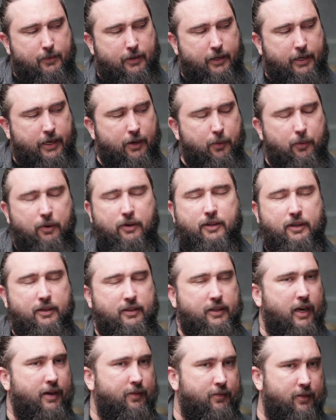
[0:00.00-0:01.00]
he wants to
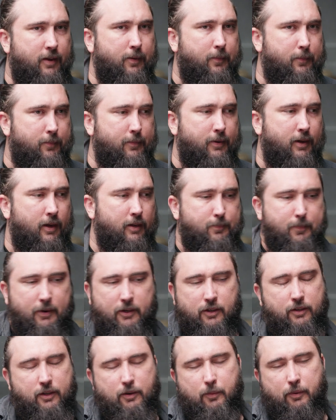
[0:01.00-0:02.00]
save them as
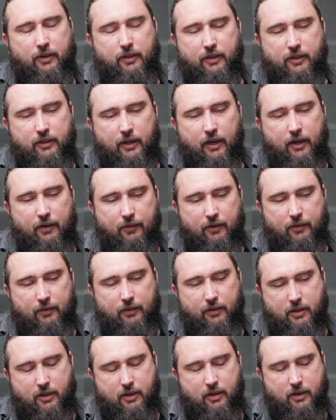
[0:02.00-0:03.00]
much as he wants to save
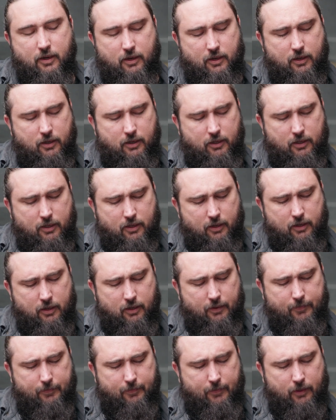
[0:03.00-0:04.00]
the
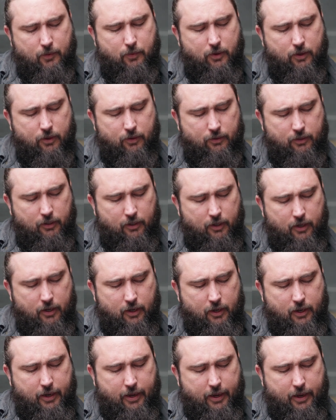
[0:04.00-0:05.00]
world.
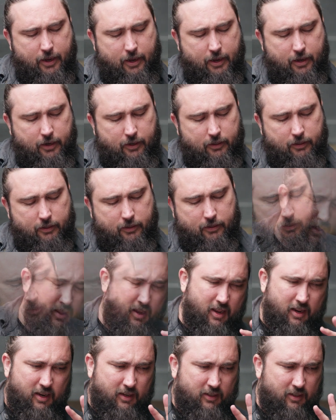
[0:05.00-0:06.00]
And
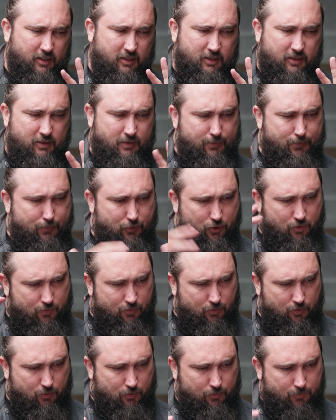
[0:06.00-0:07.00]
then there's this
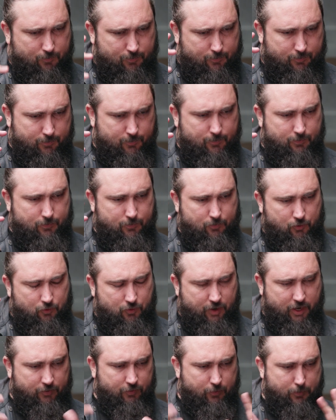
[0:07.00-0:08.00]
beautiful
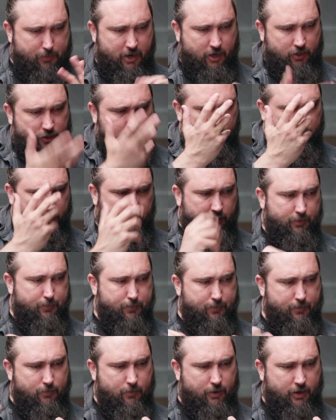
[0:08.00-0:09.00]
transformation
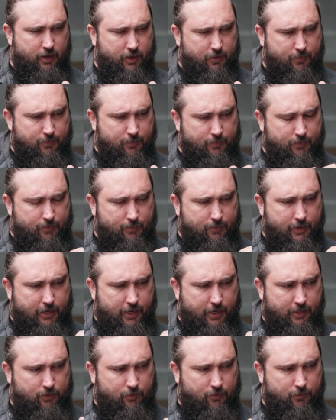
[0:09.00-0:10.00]
where he
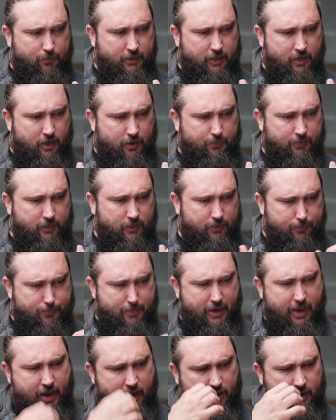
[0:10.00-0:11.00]
sort of becomes this
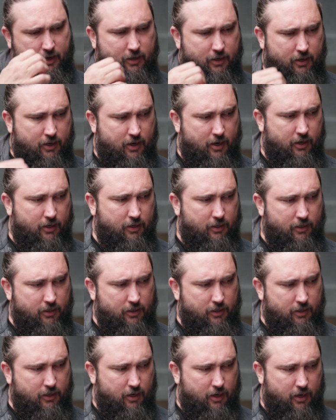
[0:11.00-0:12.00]
man
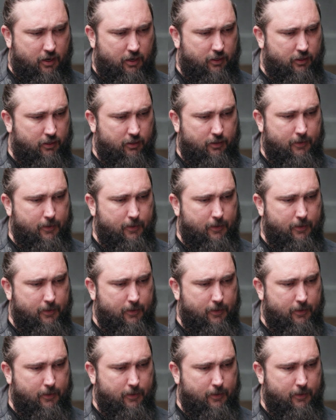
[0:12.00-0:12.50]
and